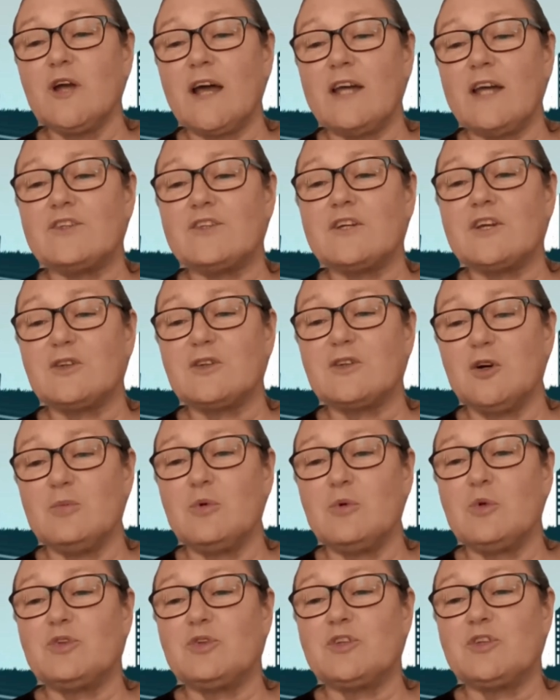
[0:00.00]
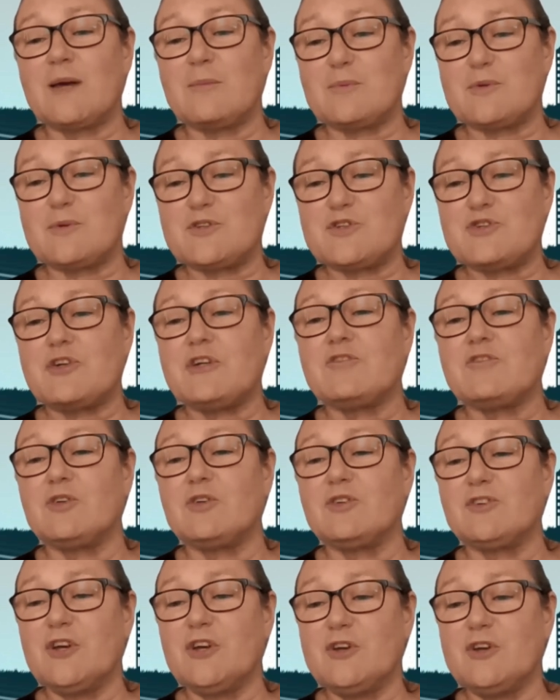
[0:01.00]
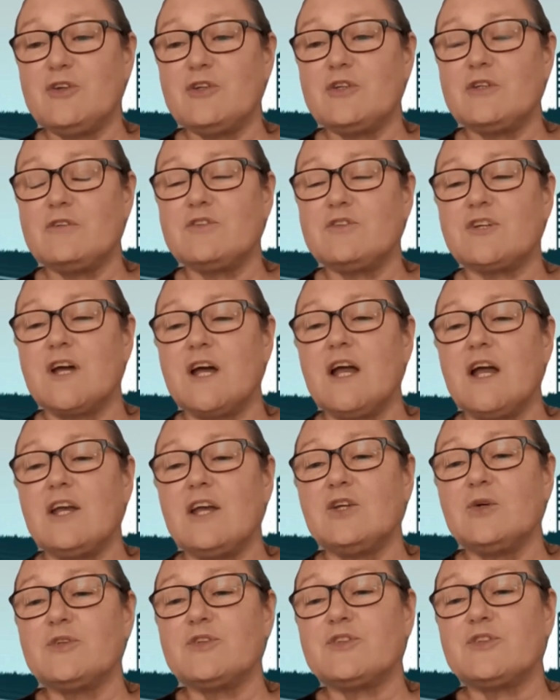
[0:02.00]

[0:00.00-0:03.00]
Look at the global tapestry of alternatives.